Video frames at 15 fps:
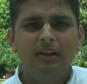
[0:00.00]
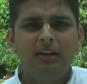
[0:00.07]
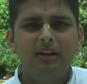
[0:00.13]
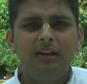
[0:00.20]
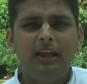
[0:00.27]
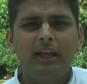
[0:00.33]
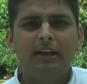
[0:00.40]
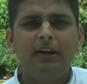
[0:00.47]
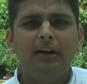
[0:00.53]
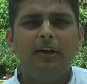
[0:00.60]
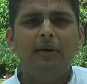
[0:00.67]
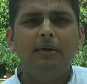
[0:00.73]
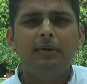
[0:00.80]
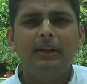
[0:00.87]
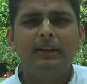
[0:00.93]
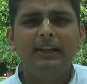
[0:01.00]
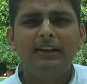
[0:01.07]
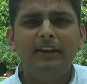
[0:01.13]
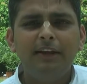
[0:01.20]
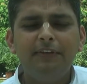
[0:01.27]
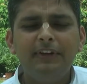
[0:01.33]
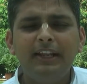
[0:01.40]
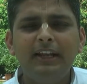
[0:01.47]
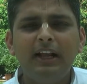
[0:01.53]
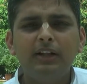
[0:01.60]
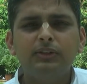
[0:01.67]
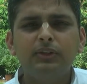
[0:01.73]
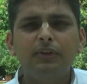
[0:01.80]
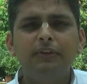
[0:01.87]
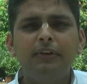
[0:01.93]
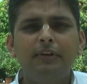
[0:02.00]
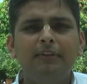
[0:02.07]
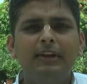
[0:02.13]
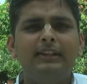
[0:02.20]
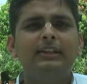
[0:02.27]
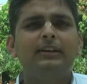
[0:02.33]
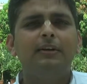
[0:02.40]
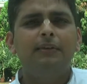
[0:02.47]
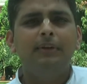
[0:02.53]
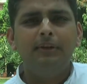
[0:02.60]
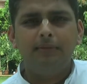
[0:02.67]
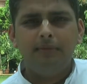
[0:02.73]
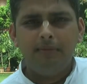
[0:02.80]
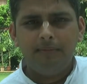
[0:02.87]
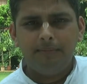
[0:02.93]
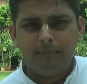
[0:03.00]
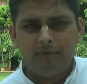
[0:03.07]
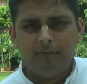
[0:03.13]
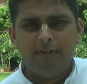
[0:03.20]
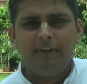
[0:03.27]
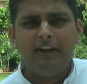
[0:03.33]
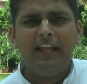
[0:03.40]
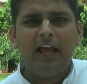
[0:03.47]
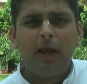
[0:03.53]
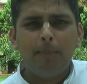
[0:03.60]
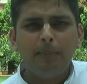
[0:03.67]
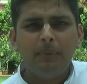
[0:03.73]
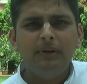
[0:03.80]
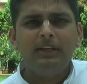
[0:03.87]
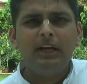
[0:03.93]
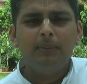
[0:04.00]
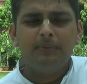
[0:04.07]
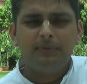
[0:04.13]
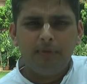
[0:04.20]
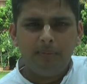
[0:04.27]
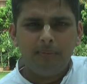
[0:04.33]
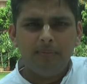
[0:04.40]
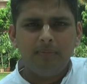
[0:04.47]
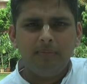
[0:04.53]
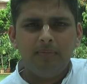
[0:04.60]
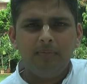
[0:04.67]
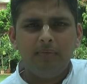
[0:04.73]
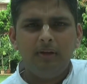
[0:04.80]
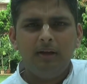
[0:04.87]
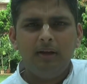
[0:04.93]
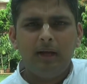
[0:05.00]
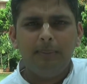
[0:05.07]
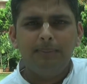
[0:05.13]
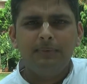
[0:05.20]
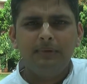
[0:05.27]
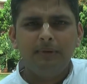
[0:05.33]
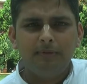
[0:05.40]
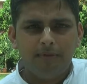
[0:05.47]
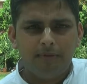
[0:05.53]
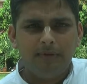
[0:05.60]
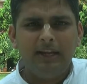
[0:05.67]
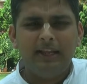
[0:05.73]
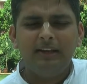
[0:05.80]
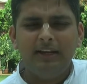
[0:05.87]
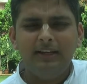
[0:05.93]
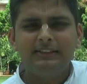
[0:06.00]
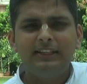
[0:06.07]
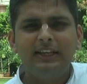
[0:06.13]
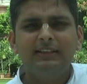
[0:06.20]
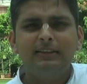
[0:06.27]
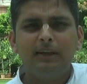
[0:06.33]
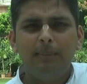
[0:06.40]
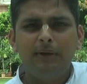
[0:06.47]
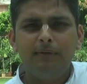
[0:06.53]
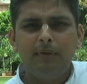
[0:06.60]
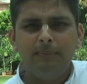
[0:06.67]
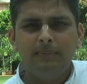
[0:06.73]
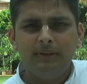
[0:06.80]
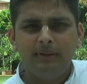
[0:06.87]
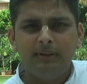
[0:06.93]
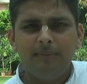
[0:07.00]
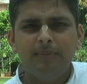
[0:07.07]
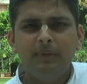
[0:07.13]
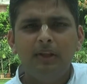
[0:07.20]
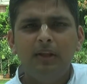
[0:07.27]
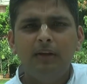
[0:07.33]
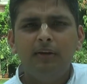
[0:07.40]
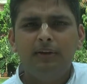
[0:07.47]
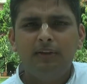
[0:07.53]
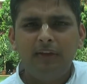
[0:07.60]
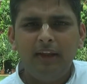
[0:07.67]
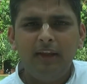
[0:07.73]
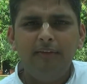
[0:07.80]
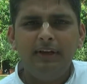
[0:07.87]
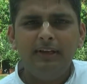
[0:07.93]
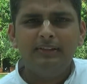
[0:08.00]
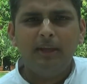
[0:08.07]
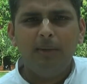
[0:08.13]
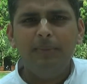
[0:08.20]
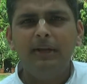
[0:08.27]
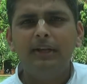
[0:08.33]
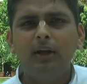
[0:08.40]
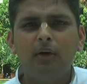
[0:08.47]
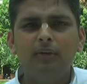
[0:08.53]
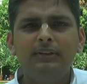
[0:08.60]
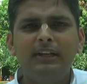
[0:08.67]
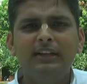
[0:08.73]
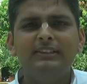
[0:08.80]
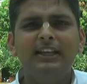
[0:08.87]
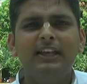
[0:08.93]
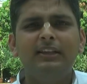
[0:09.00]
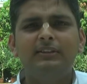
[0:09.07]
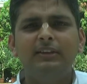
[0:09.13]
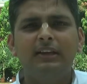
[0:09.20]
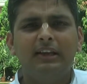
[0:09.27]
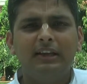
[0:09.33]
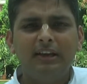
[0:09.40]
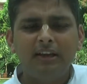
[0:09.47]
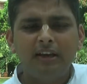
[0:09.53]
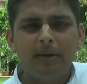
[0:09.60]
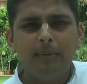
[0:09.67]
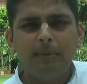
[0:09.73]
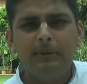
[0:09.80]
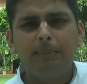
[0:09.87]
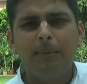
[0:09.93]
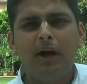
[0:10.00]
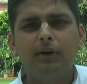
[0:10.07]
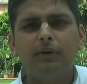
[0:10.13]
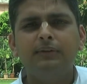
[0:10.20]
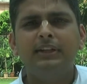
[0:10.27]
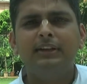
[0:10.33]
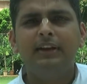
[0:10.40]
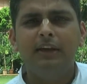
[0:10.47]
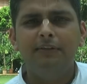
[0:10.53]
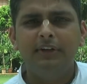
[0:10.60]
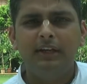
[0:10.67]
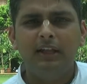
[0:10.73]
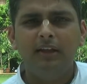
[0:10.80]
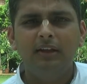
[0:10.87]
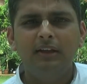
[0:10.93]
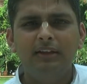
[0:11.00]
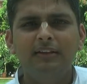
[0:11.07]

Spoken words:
Like in the gravity also, when an apple comes from up, like let's say it's coming from the tree, when it's coming down, then say it's a part of the gravity.